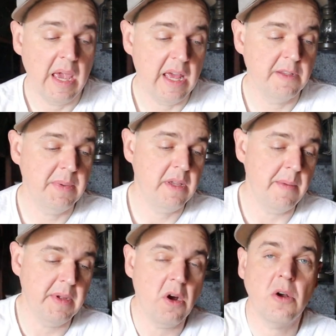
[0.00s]
and it's
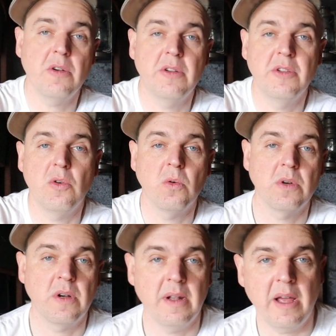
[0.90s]
becoming harder to
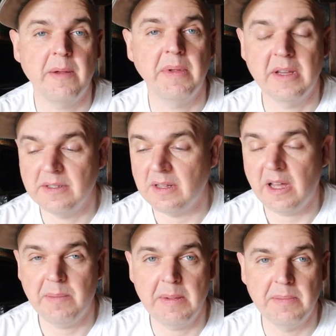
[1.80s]
order online because a
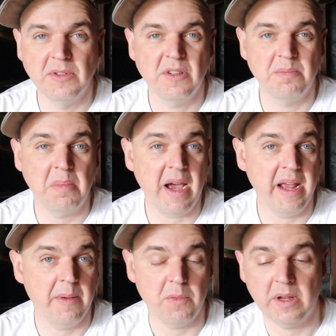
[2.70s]
lot of people just buy
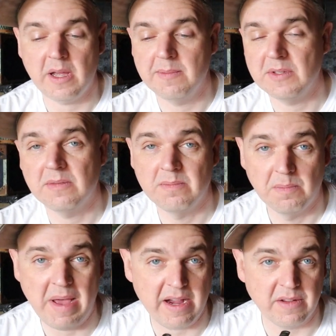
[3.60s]
it up when it comes
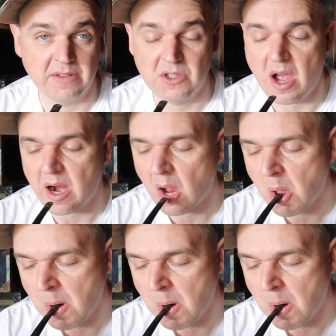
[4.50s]
back on stock.